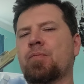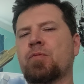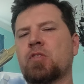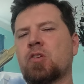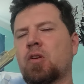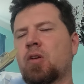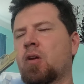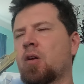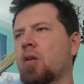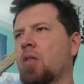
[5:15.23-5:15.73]

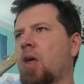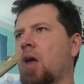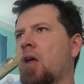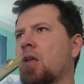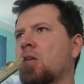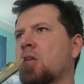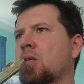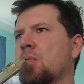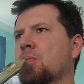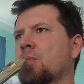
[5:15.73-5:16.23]
you hear that.
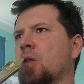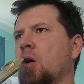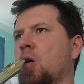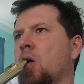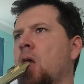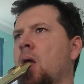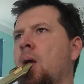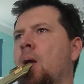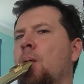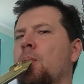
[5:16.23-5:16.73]
You can blow
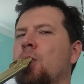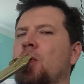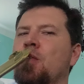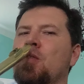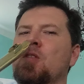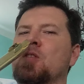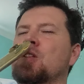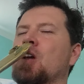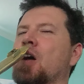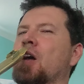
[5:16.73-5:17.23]
it, but
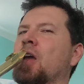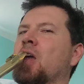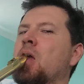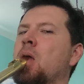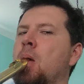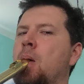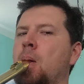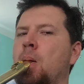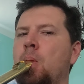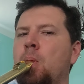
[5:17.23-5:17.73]
if you tongue it,